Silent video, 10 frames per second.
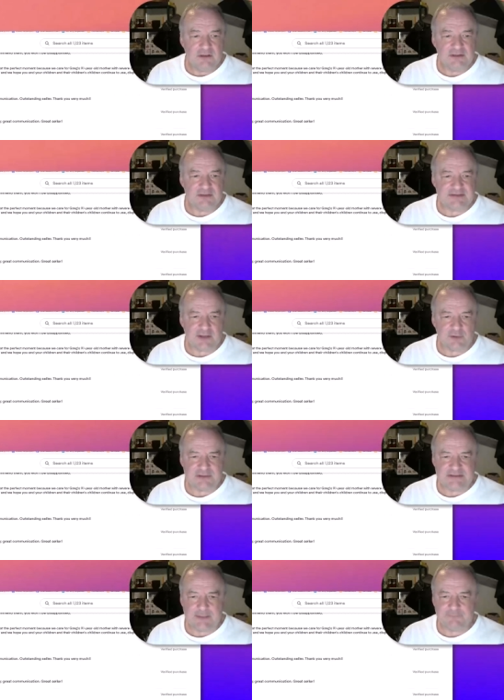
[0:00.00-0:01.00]
The seller
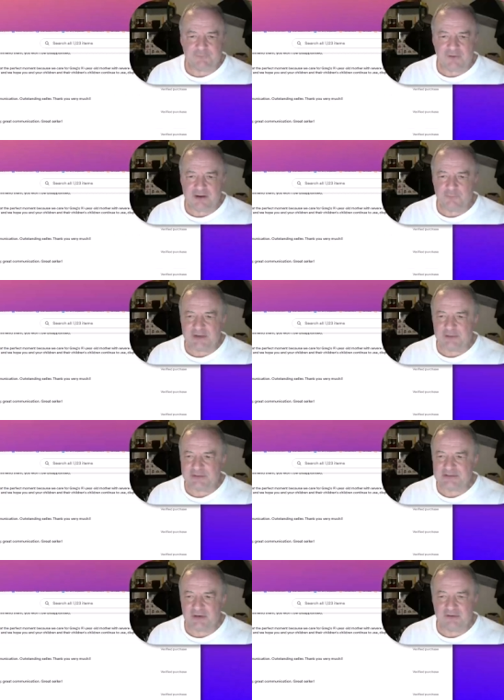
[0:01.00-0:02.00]
is up front when he
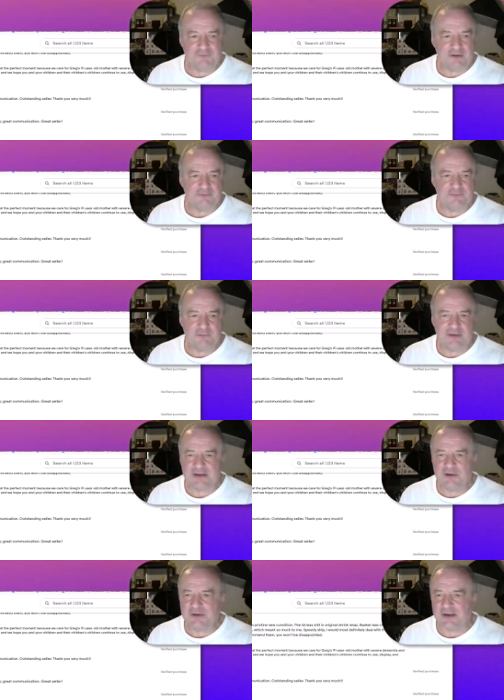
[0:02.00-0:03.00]
returned, follow through.
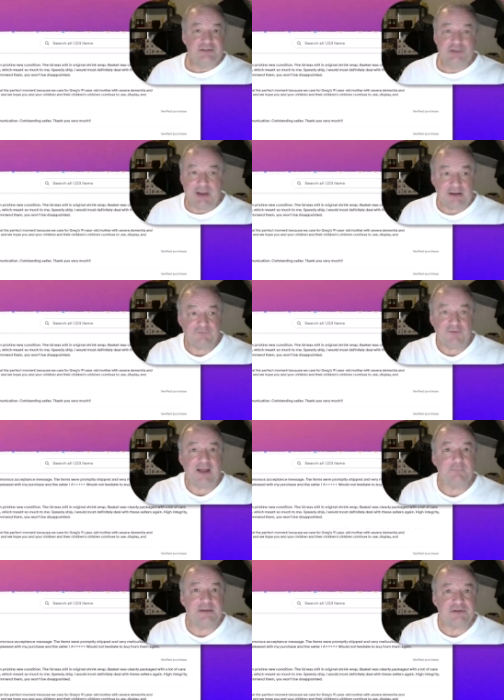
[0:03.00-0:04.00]
Okay, 2 out of
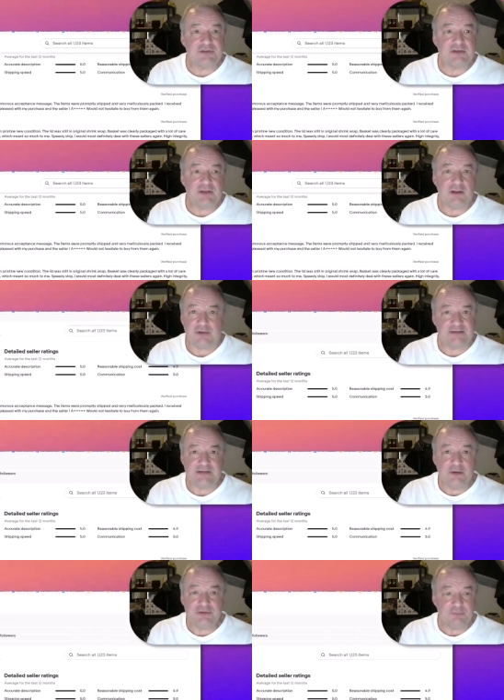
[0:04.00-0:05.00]
5 mentioned the note. I
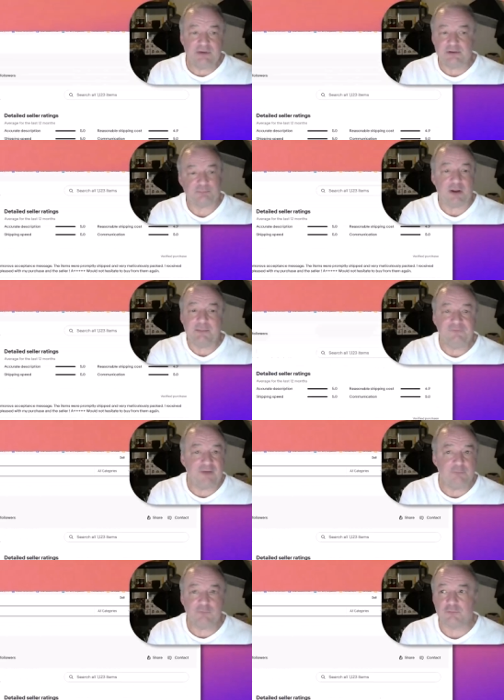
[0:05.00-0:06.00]
told you we could probably
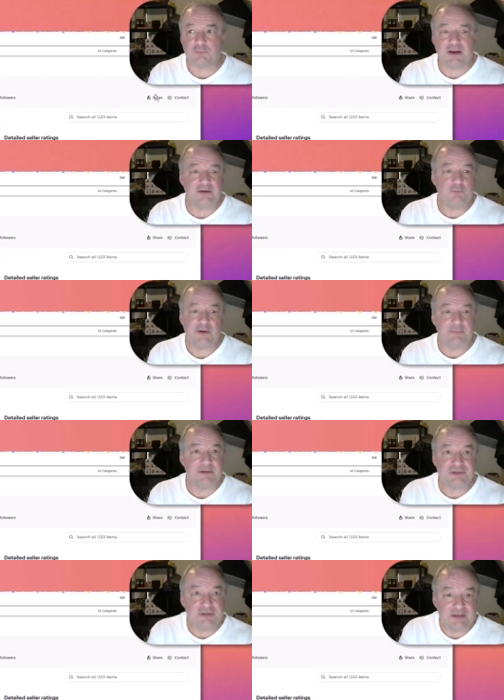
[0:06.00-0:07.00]
find one right away
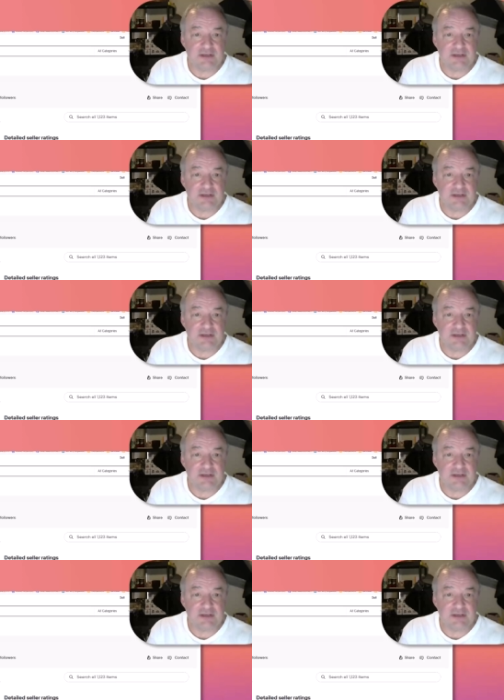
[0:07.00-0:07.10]
mentioning a